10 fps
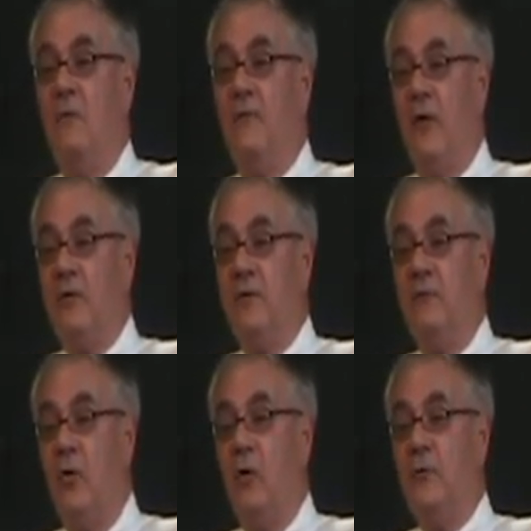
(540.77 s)
First
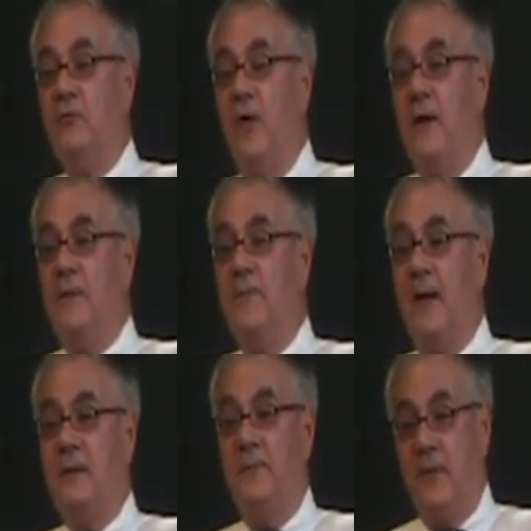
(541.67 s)
of all, we tried to
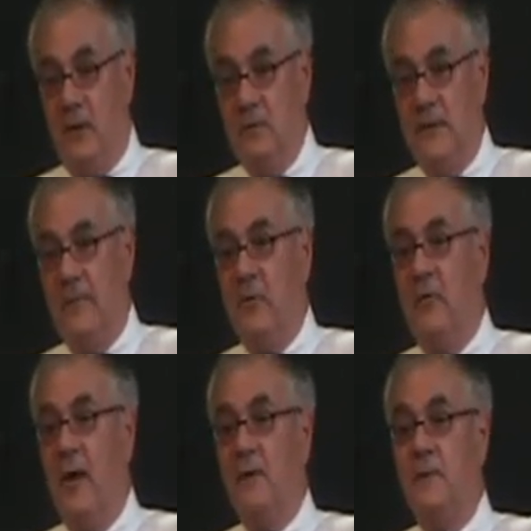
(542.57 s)
pass a bill,
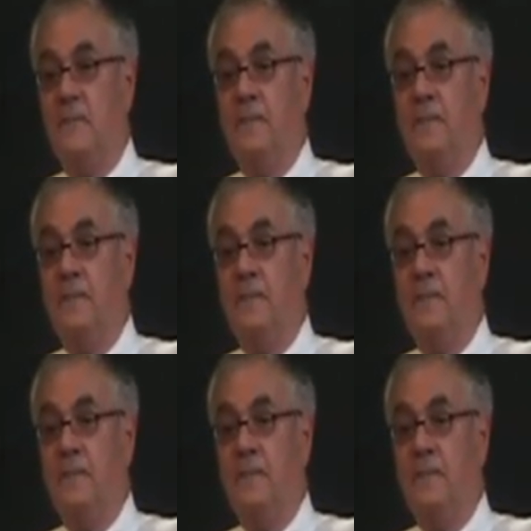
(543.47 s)
Democrats,